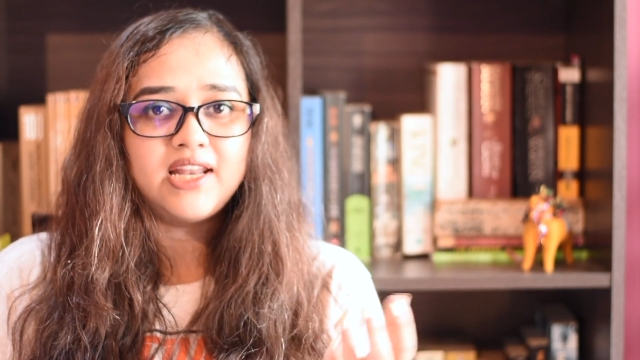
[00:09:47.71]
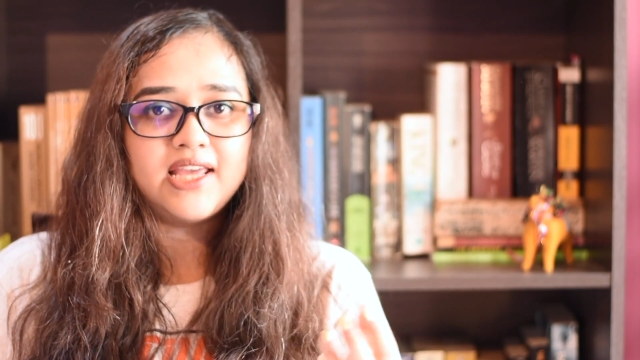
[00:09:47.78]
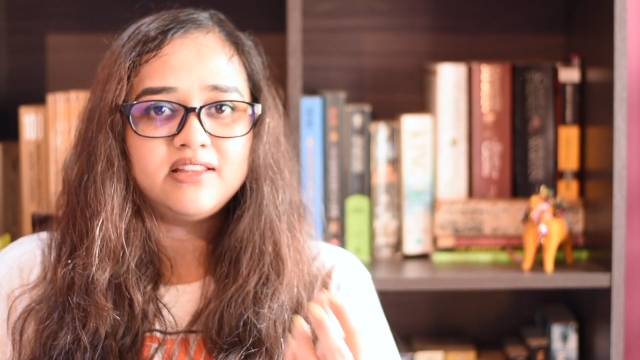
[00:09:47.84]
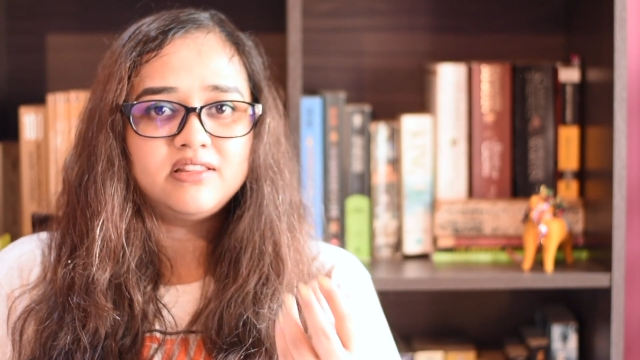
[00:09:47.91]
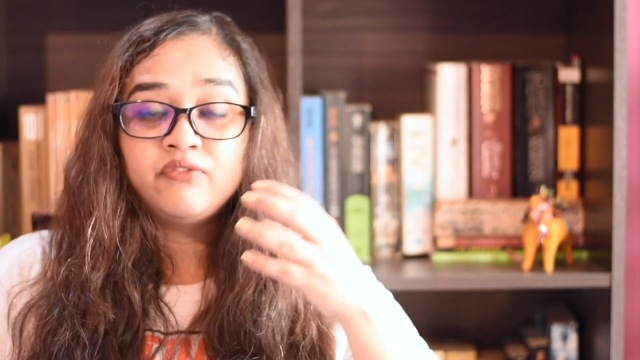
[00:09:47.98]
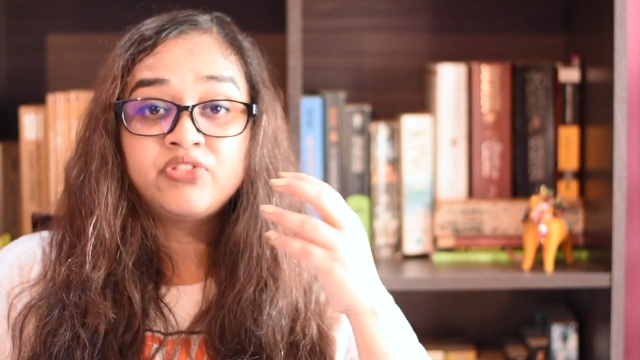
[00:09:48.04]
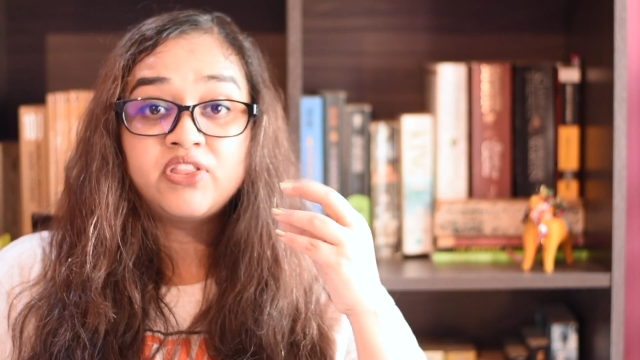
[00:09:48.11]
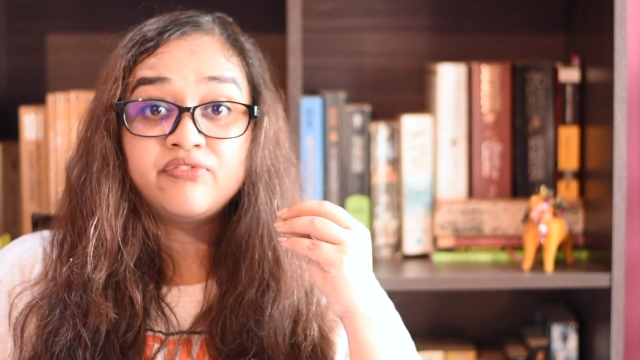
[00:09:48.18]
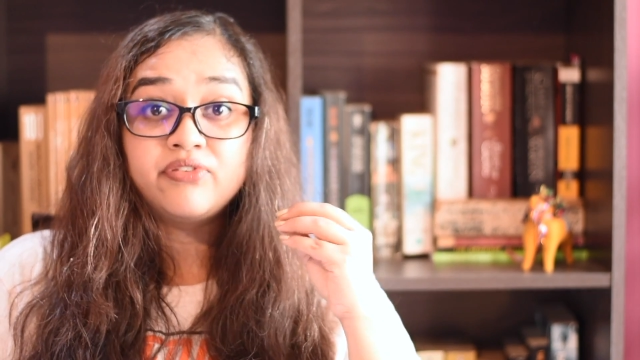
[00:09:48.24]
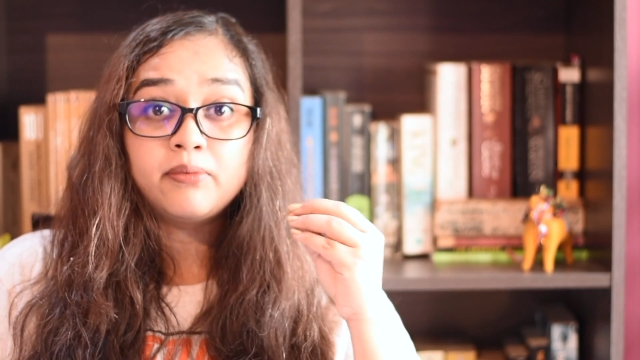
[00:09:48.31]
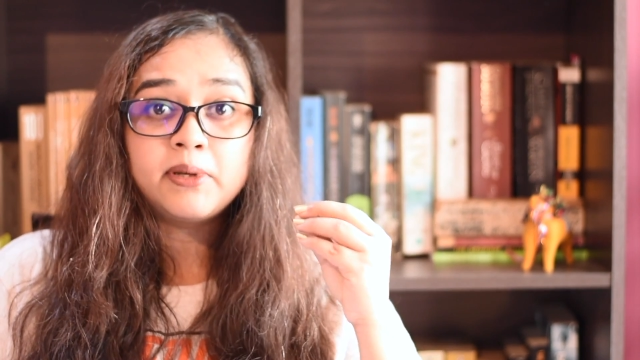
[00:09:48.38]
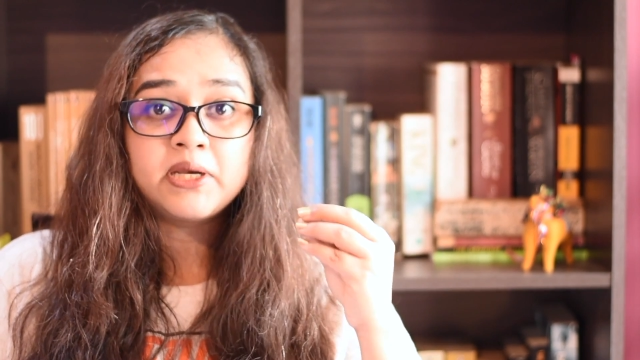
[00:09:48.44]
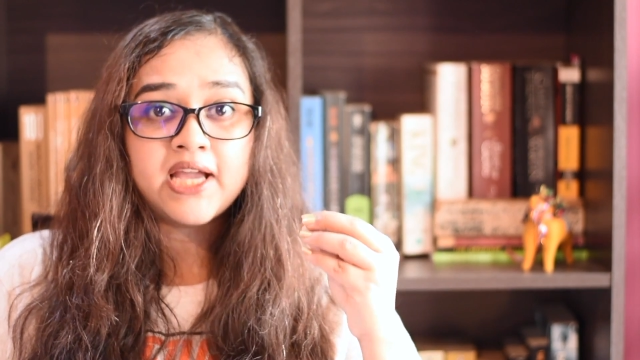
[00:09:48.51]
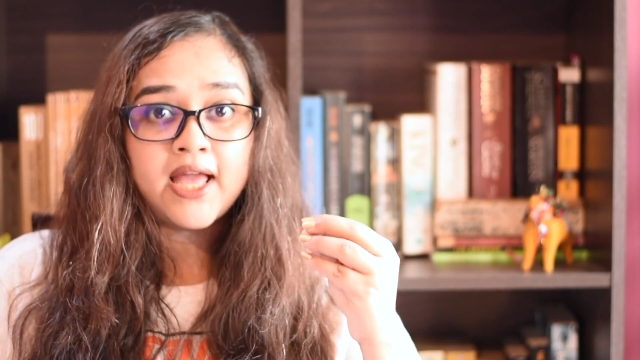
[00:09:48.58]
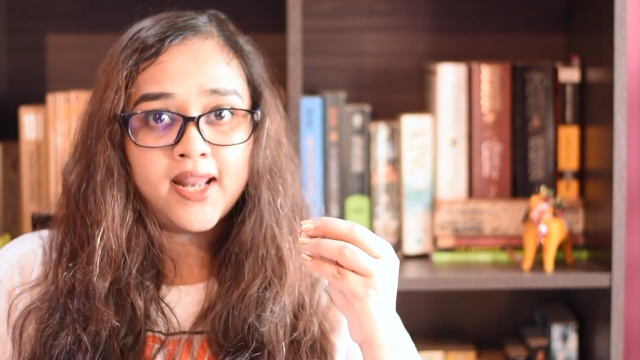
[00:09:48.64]
Like, the
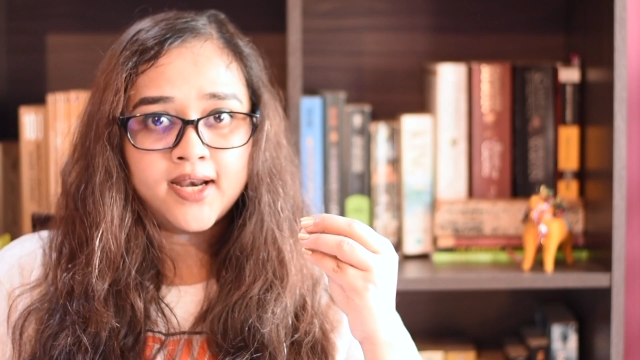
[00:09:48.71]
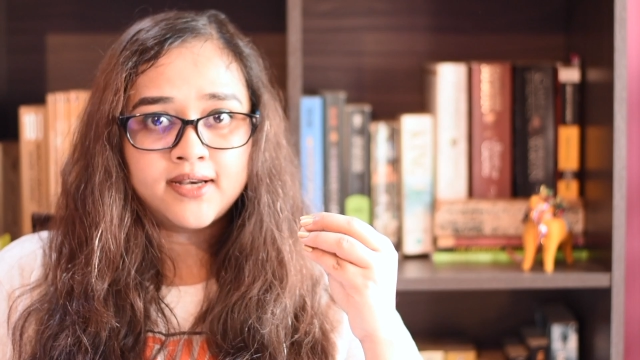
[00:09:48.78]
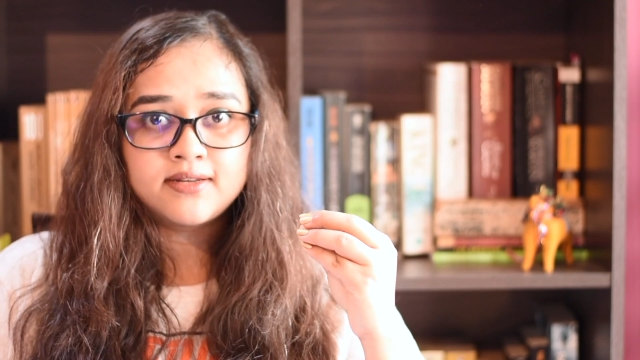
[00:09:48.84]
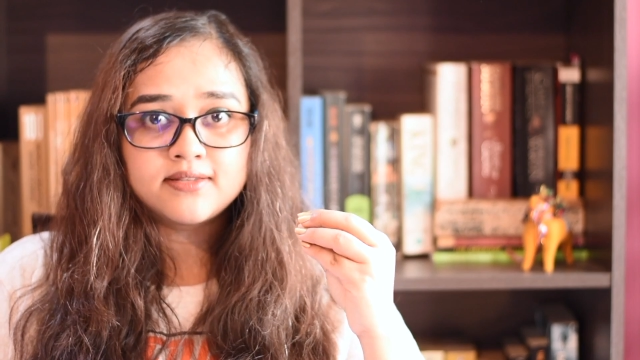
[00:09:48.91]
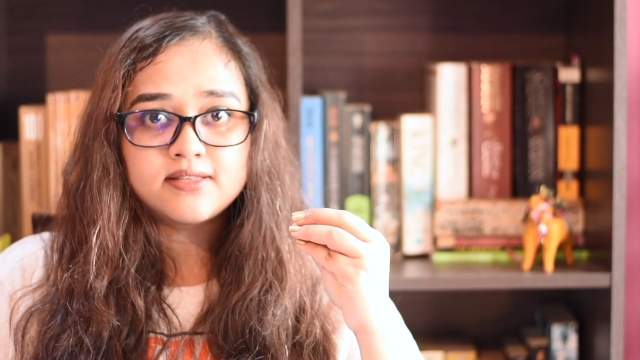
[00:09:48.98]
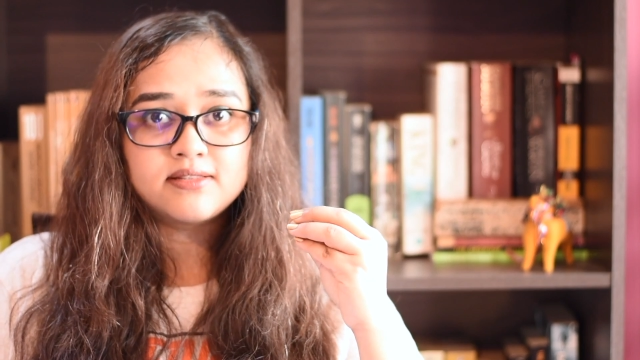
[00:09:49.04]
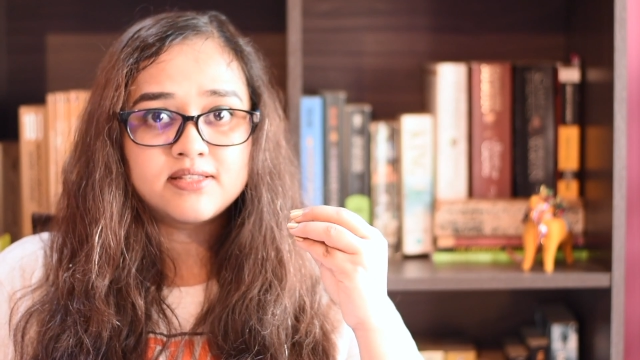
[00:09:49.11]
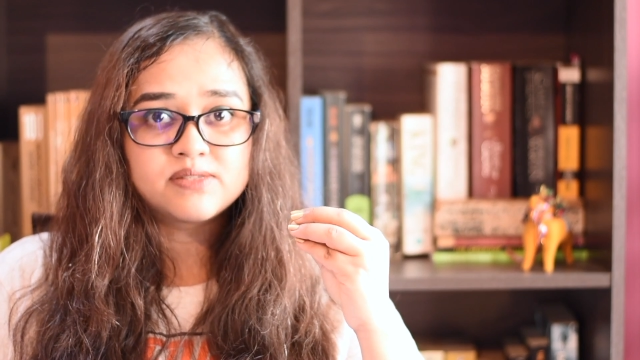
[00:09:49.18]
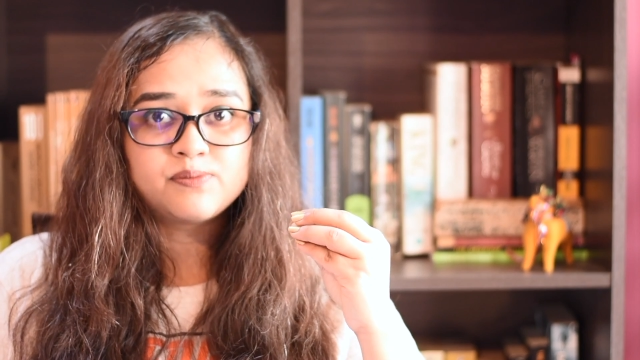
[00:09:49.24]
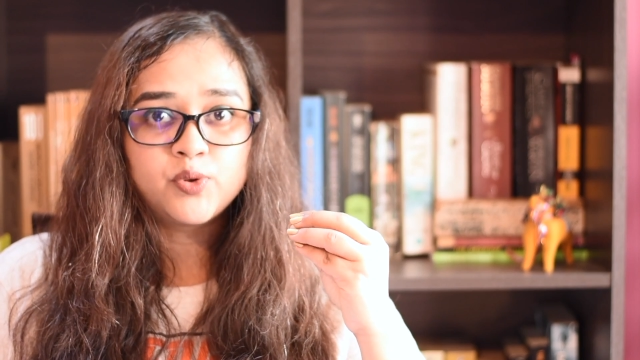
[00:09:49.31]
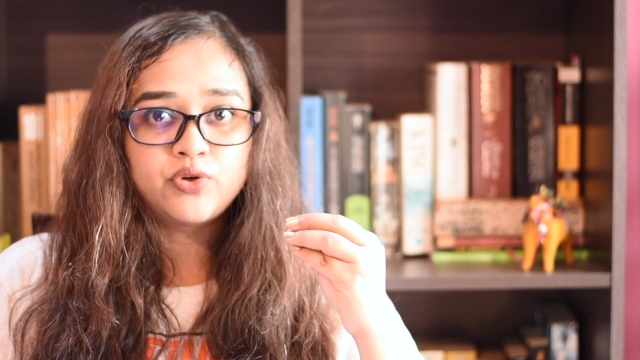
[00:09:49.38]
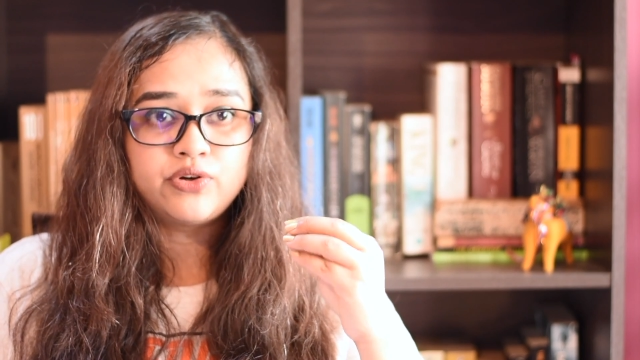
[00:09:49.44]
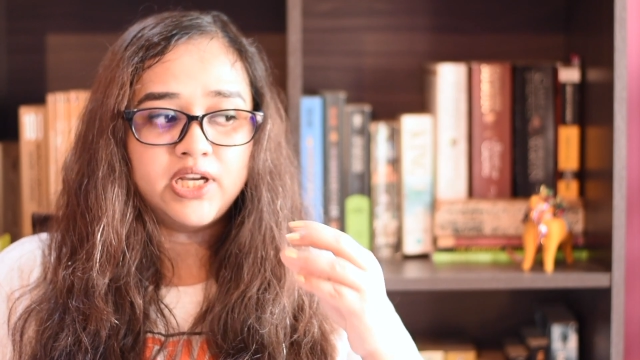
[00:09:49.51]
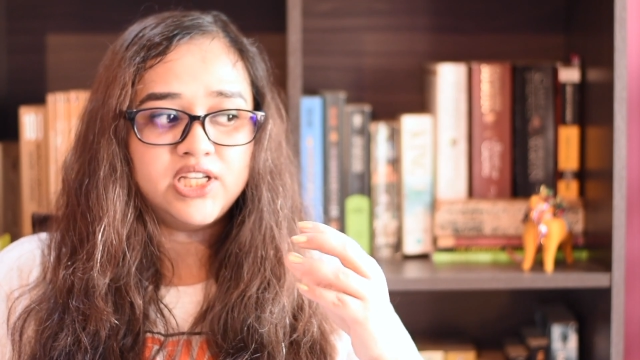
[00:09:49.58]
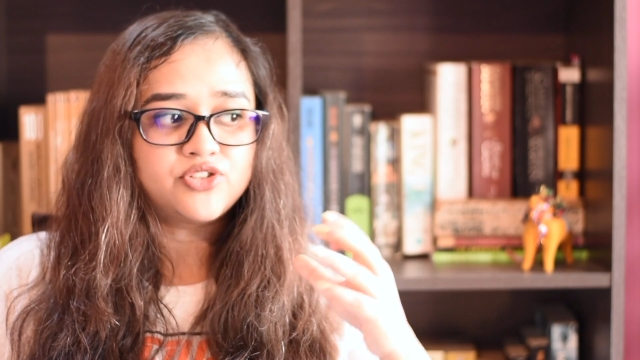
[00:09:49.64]
women characters in this
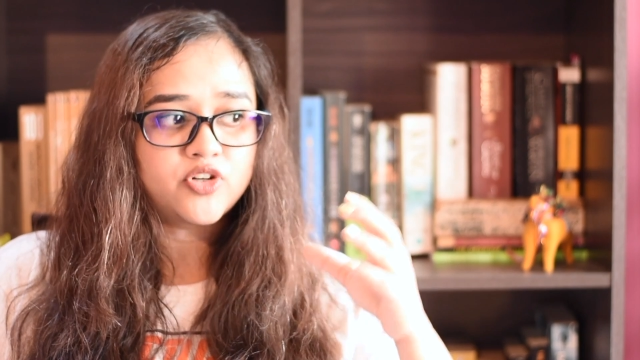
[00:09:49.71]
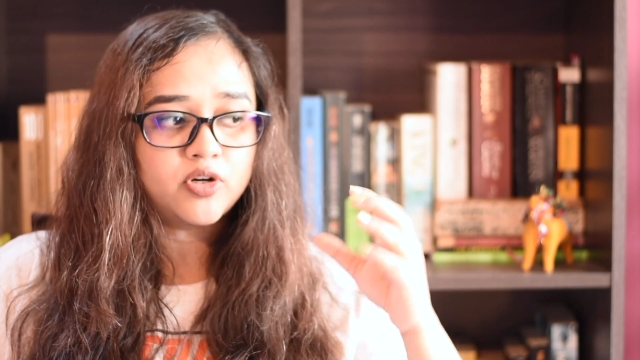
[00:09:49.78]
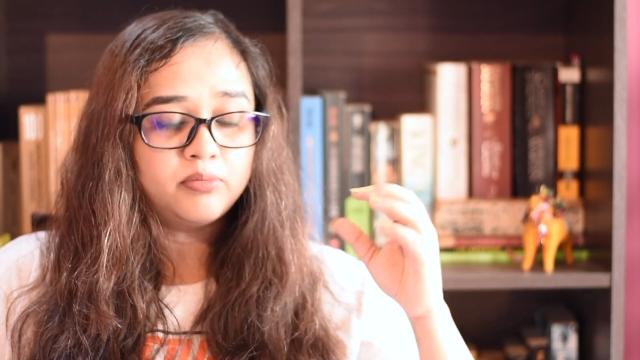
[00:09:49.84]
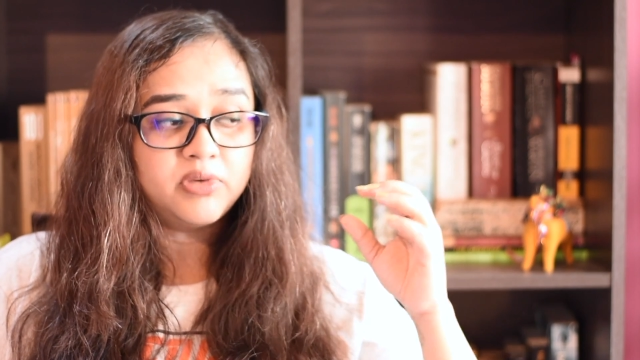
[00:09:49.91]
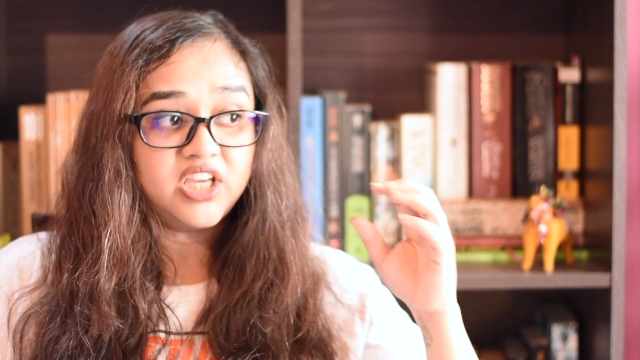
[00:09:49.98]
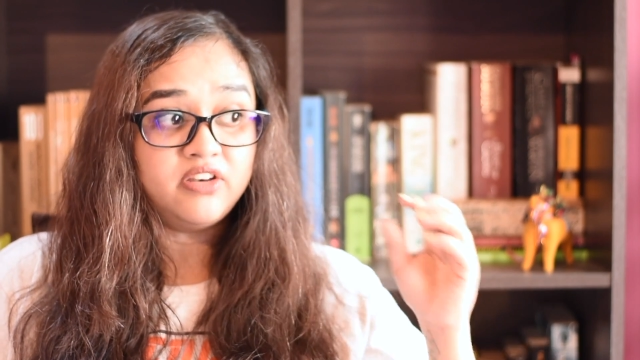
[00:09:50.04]
book range from